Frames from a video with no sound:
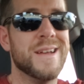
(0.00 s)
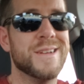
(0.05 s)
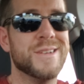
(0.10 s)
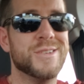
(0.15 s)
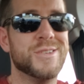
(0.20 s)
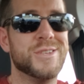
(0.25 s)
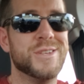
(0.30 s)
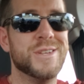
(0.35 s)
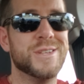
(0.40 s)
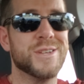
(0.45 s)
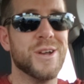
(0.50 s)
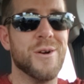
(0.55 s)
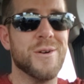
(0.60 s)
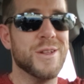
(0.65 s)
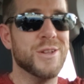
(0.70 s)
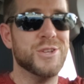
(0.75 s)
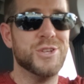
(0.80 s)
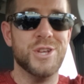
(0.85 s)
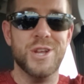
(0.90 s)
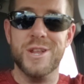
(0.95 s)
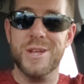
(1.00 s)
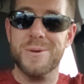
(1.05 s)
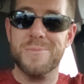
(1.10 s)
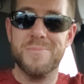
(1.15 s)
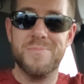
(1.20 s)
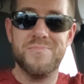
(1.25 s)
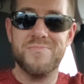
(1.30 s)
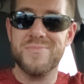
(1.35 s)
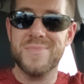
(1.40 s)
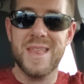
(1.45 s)
she's already cheating
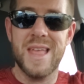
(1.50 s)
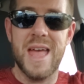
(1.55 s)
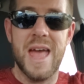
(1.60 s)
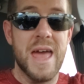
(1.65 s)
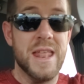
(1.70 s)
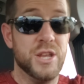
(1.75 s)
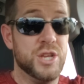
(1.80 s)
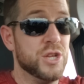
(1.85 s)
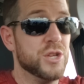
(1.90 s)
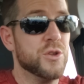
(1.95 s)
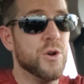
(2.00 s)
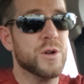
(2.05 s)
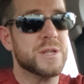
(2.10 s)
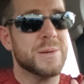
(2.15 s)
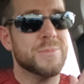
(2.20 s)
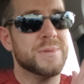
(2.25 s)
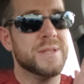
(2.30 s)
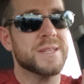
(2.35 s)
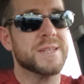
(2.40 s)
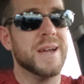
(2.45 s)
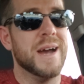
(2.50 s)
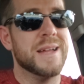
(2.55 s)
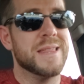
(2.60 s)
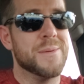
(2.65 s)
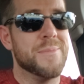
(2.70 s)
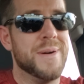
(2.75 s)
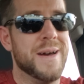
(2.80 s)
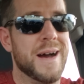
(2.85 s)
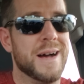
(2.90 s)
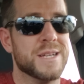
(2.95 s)
and she's hooked up with this guy in
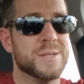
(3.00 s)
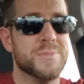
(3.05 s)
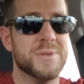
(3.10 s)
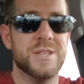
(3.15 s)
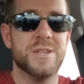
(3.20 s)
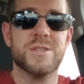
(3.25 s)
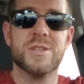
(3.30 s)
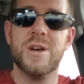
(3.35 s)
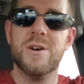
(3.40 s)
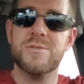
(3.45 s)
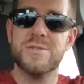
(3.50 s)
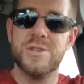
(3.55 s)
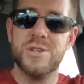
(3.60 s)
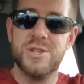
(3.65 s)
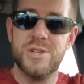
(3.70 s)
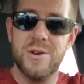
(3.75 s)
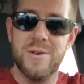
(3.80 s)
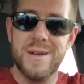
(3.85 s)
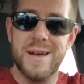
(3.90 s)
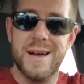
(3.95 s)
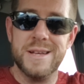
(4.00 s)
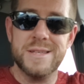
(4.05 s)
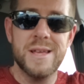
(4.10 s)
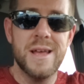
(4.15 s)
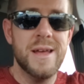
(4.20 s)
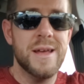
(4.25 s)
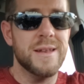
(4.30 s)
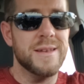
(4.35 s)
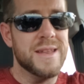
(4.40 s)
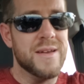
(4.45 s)
the past. But this goes to show, guys,
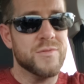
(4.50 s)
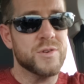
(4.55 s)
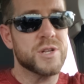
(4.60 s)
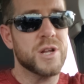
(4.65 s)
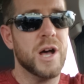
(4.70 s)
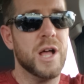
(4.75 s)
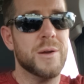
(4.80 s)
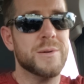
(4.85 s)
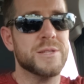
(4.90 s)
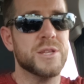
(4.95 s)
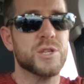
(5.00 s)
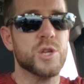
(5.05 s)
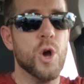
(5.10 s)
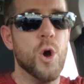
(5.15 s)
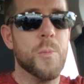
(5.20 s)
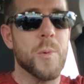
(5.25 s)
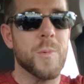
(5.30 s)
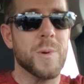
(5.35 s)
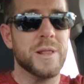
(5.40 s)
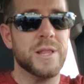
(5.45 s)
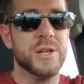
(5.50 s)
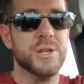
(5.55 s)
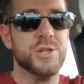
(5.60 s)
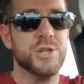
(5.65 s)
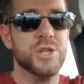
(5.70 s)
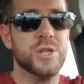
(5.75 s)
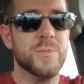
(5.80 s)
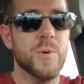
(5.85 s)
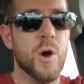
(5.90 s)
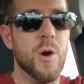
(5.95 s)
never tolerate this open
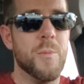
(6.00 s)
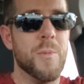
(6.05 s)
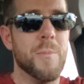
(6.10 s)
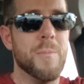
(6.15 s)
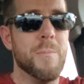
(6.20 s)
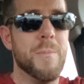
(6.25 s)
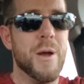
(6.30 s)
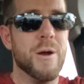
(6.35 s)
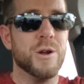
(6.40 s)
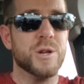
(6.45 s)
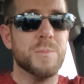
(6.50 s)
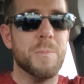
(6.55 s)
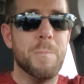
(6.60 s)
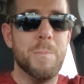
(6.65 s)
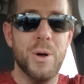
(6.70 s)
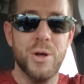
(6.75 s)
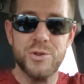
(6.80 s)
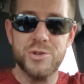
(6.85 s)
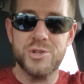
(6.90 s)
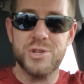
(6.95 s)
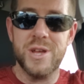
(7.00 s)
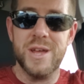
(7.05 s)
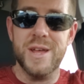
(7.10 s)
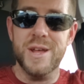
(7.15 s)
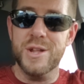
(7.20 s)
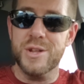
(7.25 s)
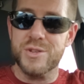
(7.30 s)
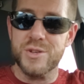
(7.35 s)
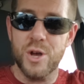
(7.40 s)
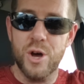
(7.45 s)
relationship, open marriage bullshit.
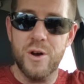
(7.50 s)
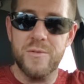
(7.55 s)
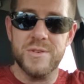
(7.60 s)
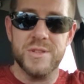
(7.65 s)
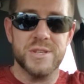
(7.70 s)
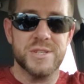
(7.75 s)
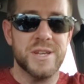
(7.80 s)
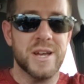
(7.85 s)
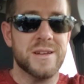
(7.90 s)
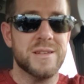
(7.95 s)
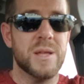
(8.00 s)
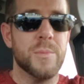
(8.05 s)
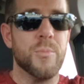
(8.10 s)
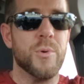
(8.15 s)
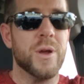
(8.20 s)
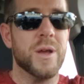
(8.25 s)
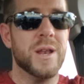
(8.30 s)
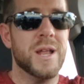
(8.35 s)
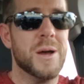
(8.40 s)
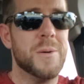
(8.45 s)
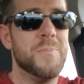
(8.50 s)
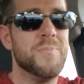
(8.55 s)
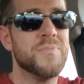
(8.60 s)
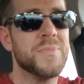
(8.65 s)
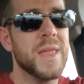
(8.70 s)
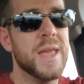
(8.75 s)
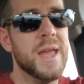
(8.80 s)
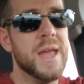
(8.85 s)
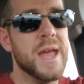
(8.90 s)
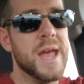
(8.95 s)
It's over the second they bring it up.
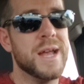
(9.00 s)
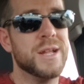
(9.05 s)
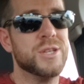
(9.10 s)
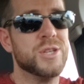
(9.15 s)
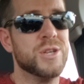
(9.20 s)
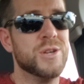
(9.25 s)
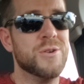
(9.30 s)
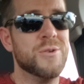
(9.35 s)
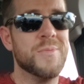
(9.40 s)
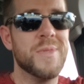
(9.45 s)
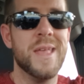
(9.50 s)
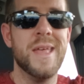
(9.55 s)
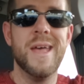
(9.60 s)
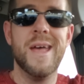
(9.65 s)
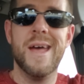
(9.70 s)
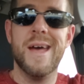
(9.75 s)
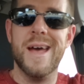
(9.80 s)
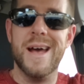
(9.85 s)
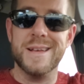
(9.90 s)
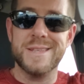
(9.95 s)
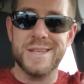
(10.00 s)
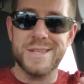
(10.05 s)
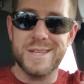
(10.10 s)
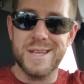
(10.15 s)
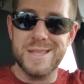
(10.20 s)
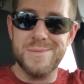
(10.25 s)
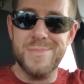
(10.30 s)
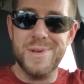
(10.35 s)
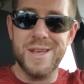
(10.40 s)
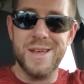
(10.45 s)
And two, as I said
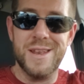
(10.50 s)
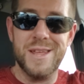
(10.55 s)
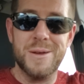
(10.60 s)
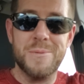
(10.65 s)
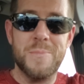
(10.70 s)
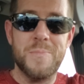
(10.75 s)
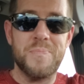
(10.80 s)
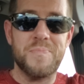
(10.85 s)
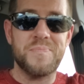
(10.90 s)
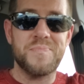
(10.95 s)
in the beginning,